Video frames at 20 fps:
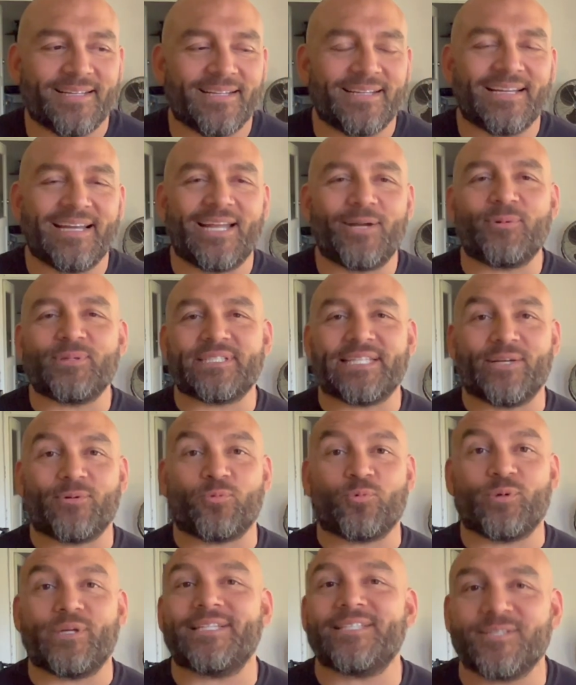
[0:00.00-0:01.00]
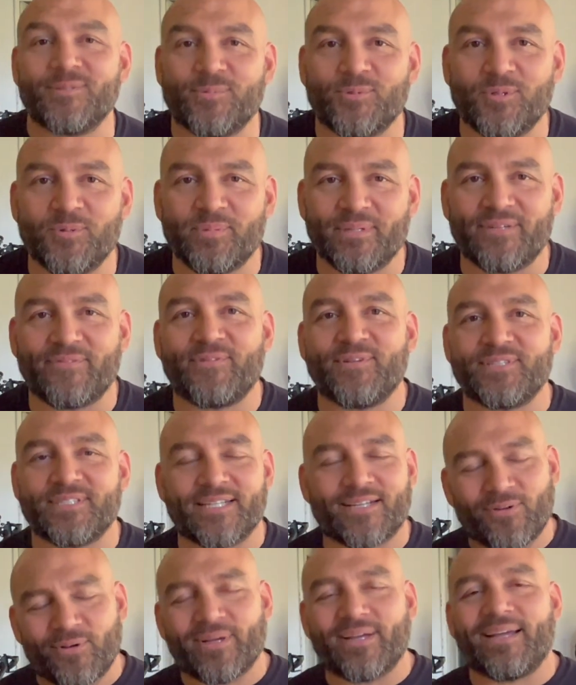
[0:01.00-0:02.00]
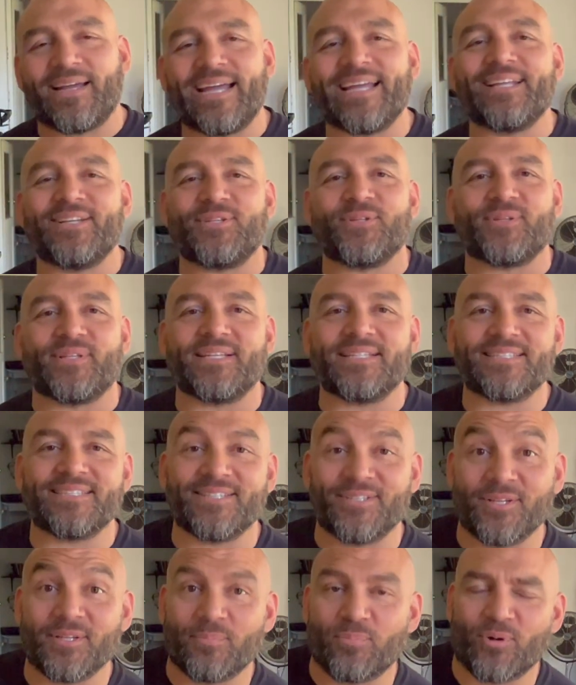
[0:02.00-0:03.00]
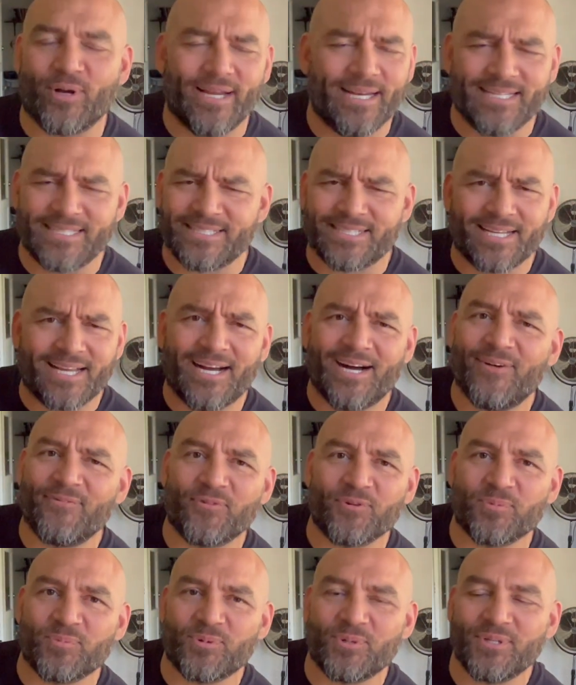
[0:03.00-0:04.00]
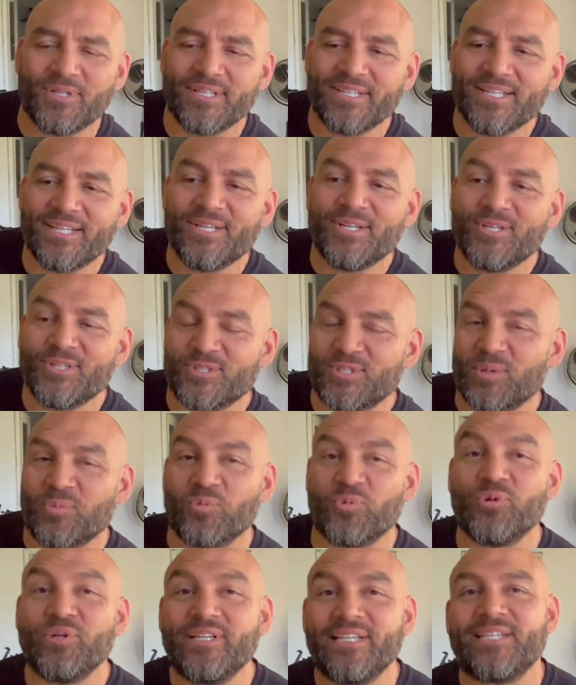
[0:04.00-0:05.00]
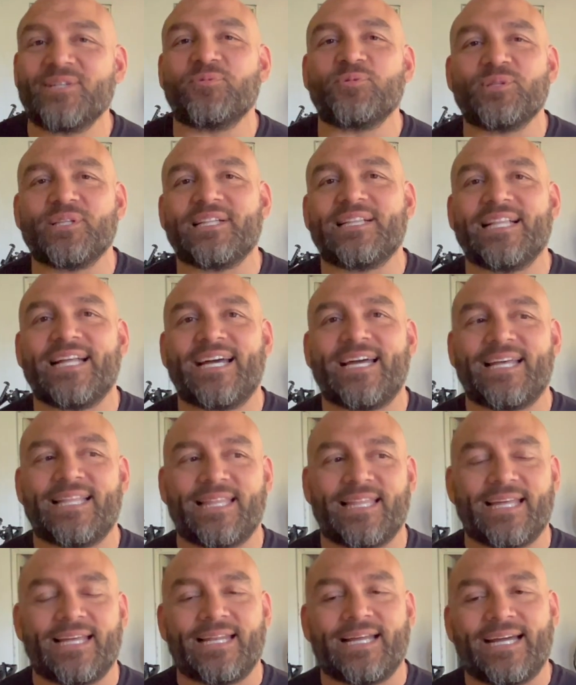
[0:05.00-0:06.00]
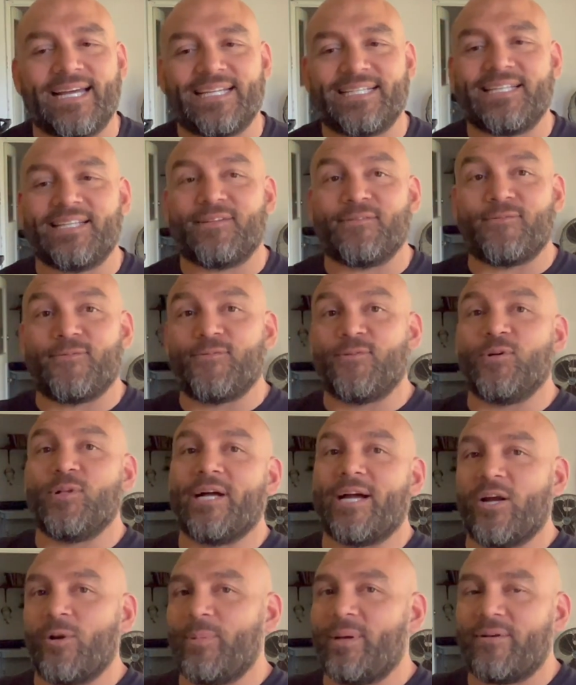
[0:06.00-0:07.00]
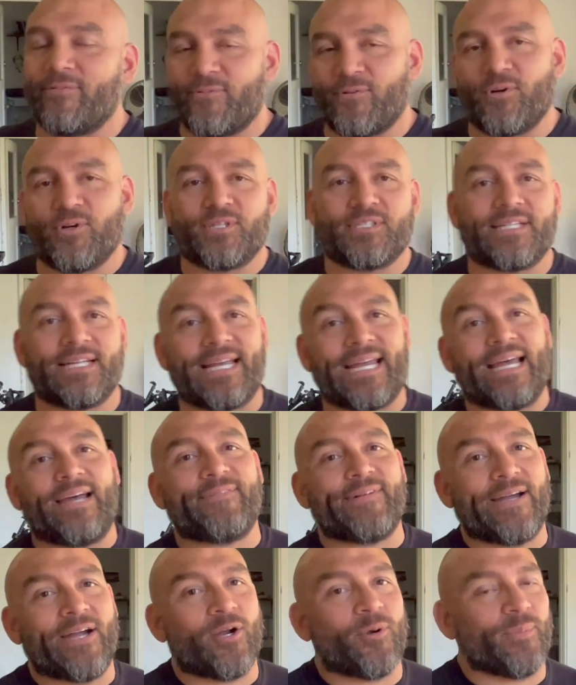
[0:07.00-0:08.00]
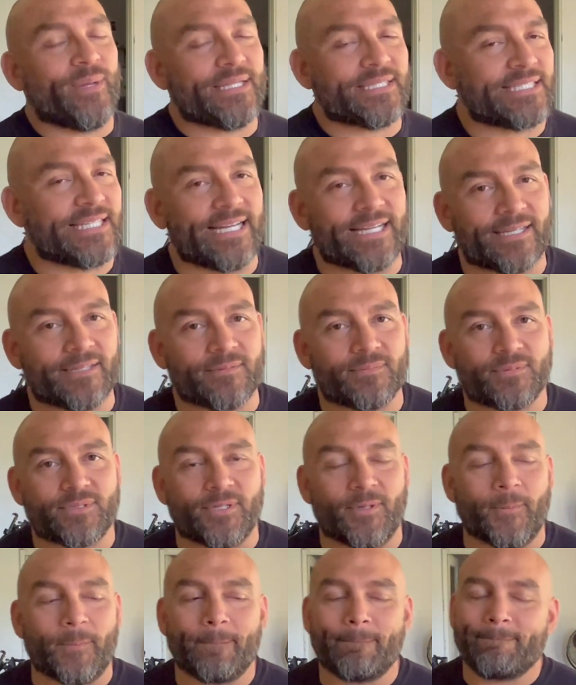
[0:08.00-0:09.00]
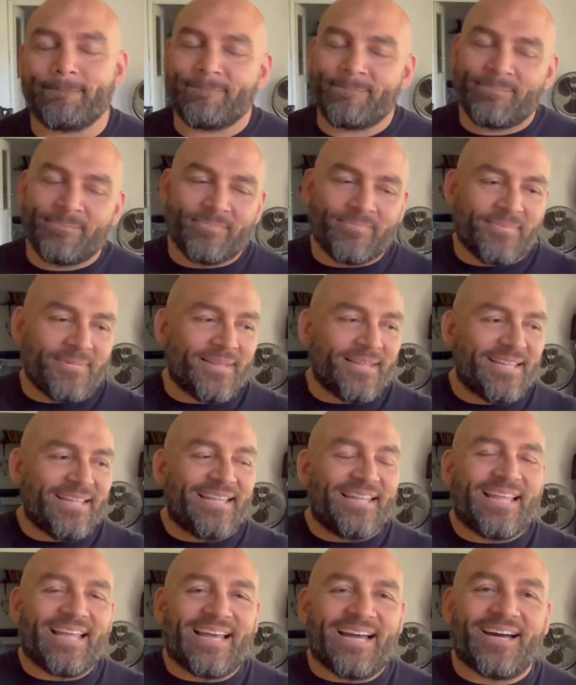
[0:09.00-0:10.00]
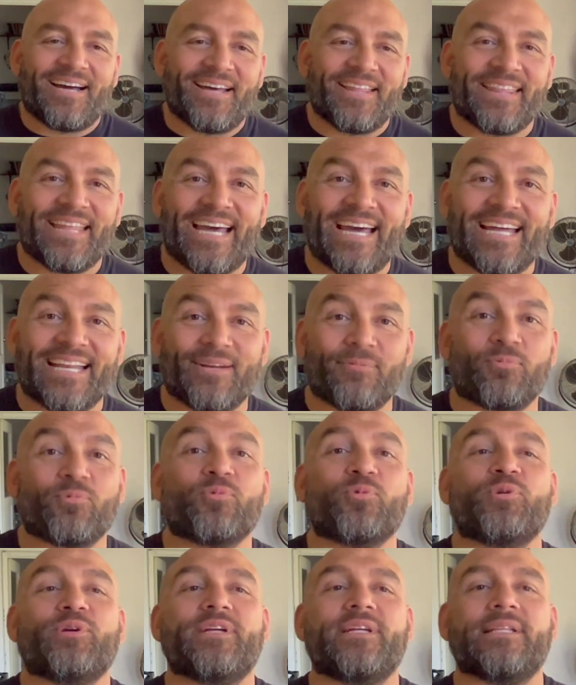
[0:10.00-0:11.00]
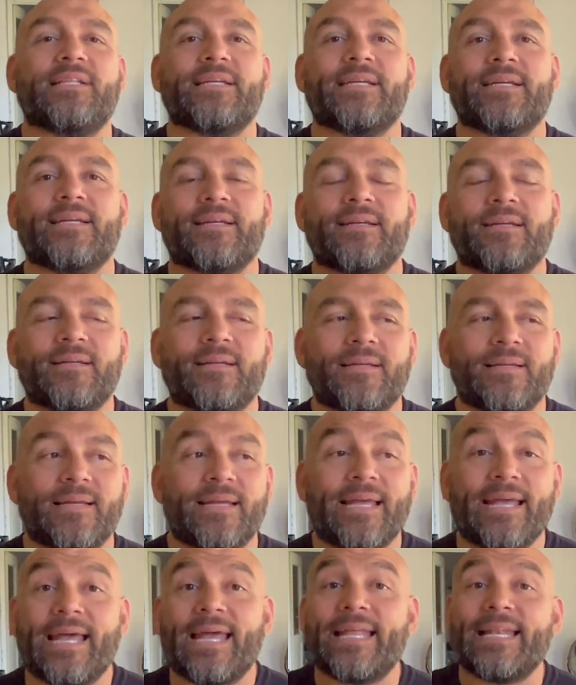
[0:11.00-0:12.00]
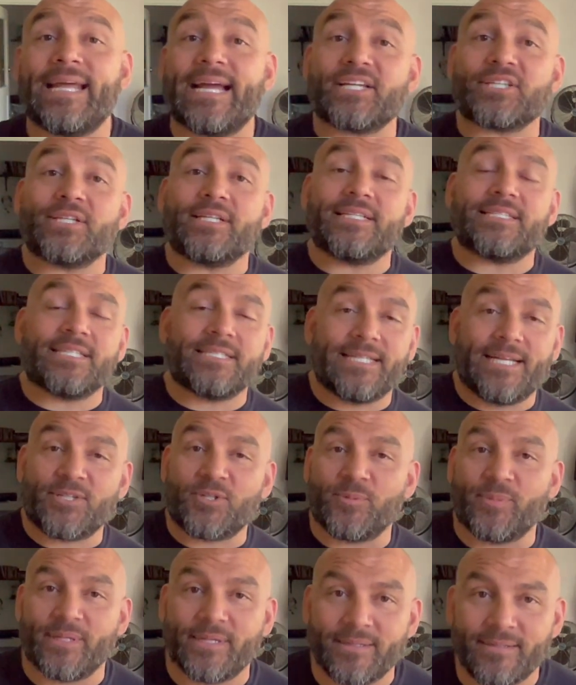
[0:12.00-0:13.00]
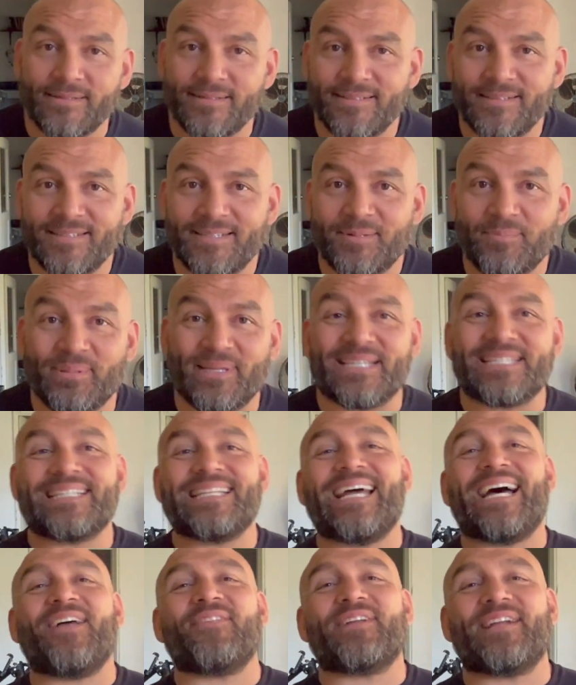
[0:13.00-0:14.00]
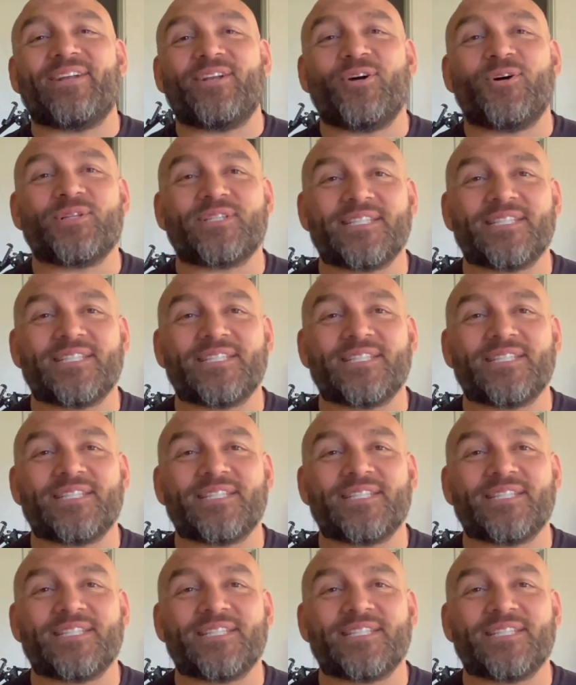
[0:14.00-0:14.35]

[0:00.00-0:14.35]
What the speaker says: I don't want to say reasonable, but it feels like, okay, I can do this. The brain is comfortable. So I'm really, really glad that I did the full Ironman first and a half Ironman second. So that really, and actually it's a detriment, because now that I know